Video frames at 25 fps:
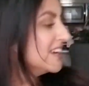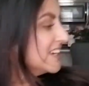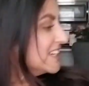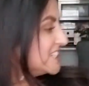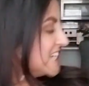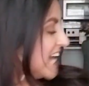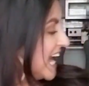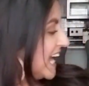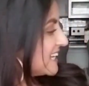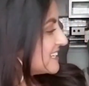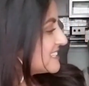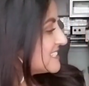
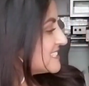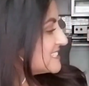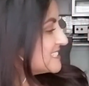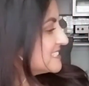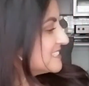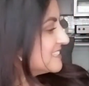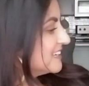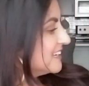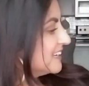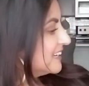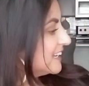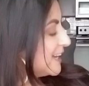Jax,
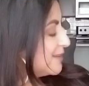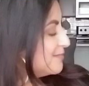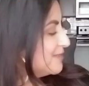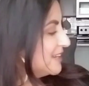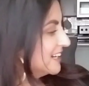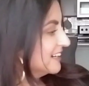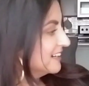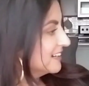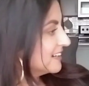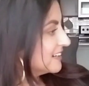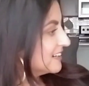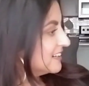come
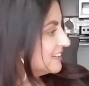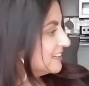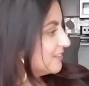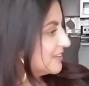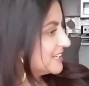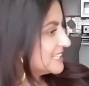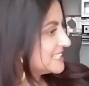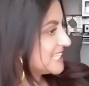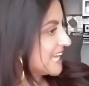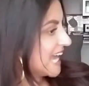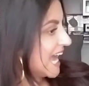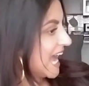here. You want
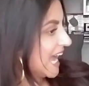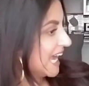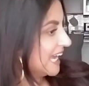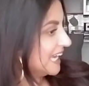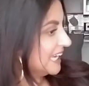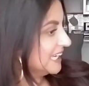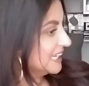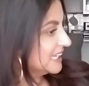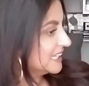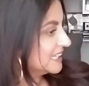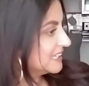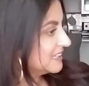to say
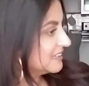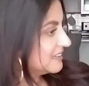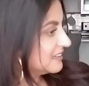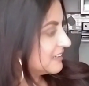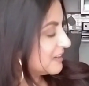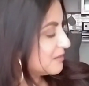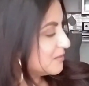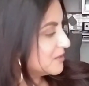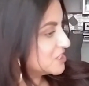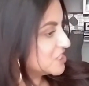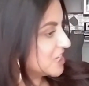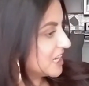hi?
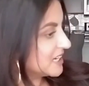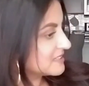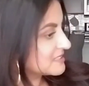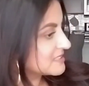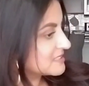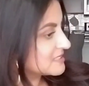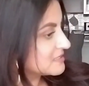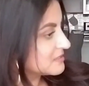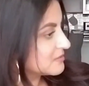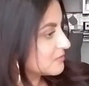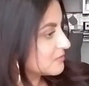Come here, Jax.